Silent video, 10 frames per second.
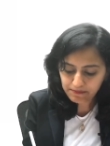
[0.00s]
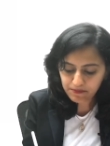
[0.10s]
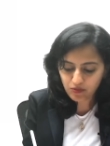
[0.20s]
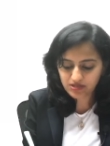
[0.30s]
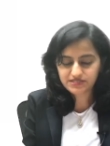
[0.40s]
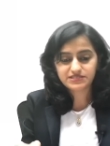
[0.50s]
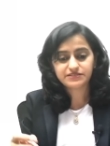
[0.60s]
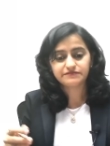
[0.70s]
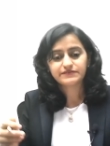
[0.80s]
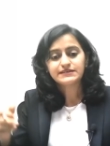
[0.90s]

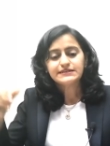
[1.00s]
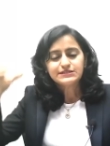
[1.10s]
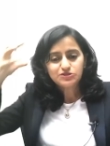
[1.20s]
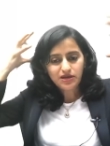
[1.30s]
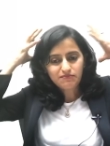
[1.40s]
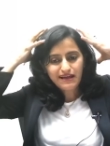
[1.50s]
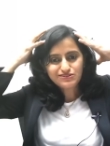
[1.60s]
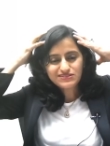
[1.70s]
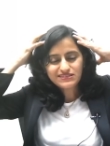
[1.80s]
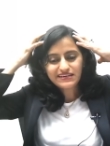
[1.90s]
positive. So
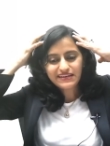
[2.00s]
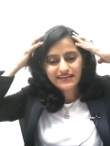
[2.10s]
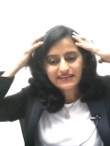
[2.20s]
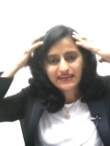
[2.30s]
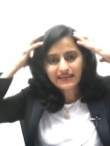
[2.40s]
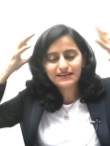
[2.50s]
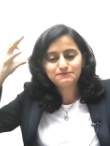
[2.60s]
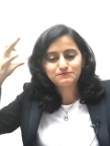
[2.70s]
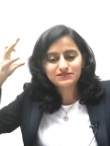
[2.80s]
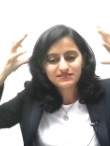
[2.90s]
imagine the red hair, a
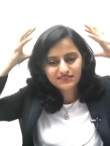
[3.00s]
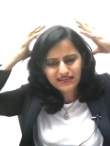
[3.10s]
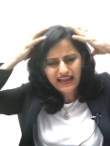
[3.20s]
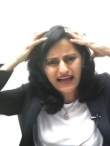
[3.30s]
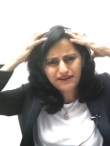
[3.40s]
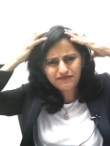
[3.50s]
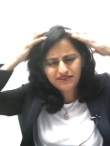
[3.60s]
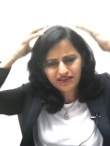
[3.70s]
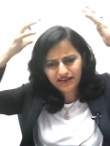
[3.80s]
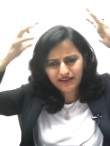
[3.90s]
person clad with
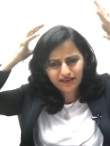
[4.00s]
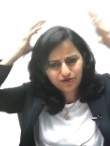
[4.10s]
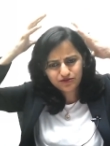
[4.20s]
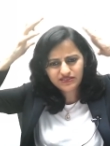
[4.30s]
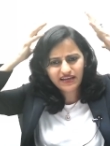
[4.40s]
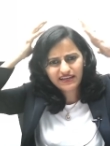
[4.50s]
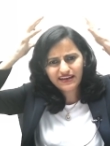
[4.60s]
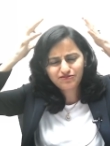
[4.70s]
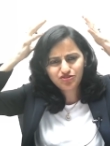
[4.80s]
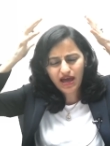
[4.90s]
red hair whose hair
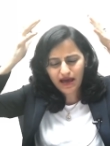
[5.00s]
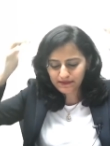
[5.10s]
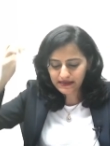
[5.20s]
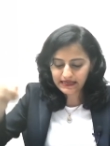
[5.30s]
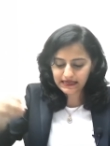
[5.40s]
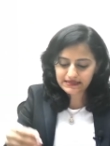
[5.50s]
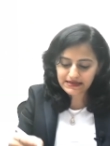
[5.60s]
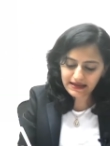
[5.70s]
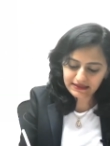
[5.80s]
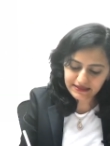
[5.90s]
are trapped and
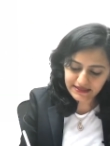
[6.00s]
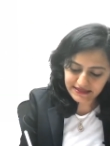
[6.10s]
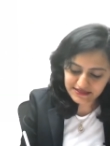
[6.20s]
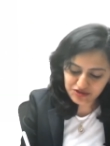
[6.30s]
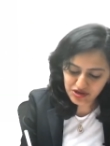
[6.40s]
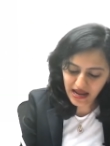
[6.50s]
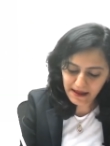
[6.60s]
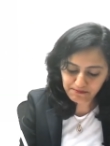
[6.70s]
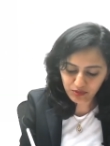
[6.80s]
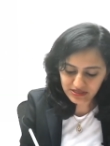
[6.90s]
entangled. It is
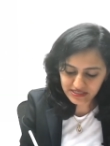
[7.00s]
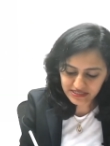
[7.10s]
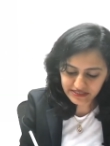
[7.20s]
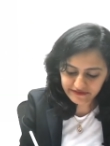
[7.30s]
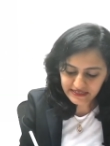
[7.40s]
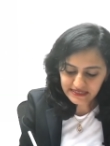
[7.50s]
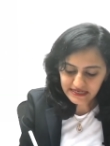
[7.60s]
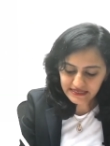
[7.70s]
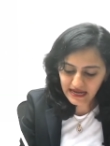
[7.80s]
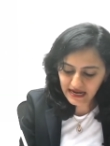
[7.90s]
trap positive,
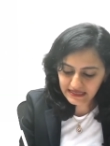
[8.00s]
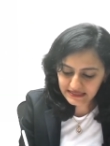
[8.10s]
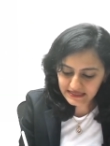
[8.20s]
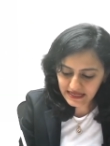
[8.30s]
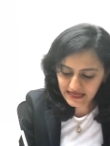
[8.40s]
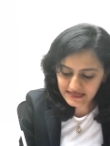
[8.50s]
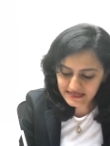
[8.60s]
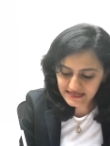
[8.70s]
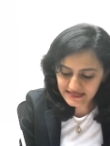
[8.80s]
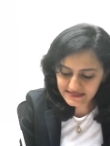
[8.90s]
tartarate
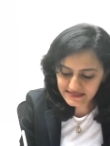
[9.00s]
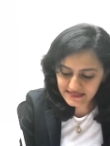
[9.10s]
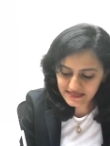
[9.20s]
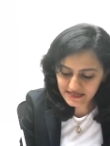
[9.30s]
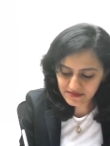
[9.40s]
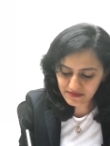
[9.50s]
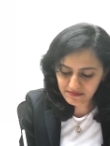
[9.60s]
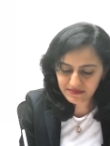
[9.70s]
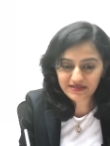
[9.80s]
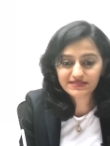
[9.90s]
resistant.
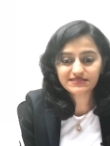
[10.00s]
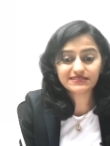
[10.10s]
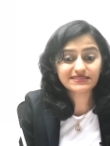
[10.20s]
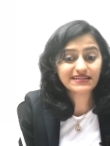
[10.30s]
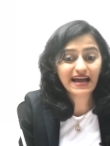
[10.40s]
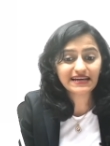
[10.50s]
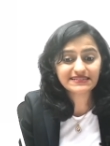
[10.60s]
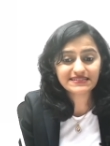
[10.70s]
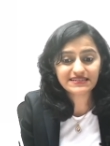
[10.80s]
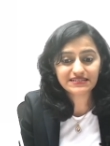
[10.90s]
Remember, this is
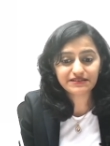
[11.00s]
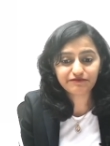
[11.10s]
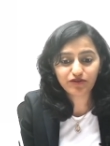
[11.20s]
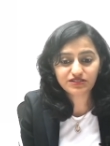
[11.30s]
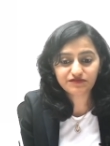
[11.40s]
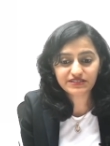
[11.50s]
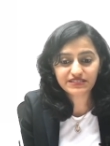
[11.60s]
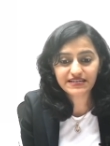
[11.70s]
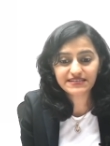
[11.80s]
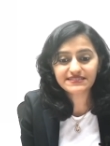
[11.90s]
acid
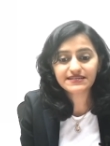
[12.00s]
phosphatase,